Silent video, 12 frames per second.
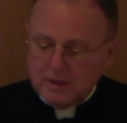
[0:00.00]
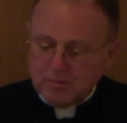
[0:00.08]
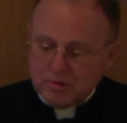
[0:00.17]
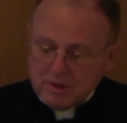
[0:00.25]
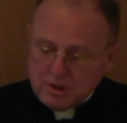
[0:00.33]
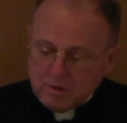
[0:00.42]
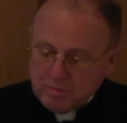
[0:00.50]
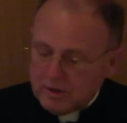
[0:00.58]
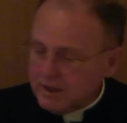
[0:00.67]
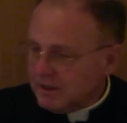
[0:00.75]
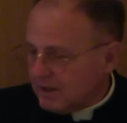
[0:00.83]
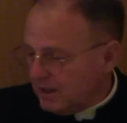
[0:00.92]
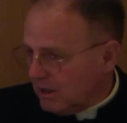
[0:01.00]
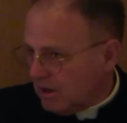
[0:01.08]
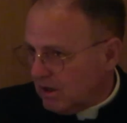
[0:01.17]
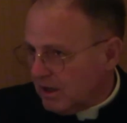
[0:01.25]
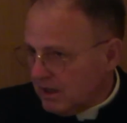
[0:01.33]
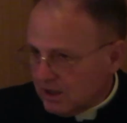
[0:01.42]
Principally, they
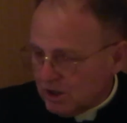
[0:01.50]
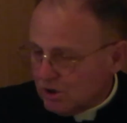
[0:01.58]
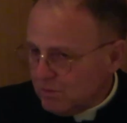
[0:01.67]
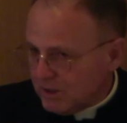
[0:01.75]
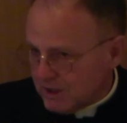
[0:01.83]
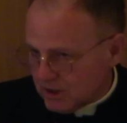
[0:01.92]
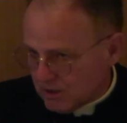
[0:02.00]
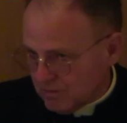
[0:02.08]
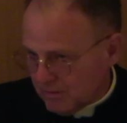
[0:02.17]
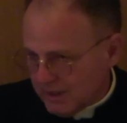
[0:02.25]
are ecumenism.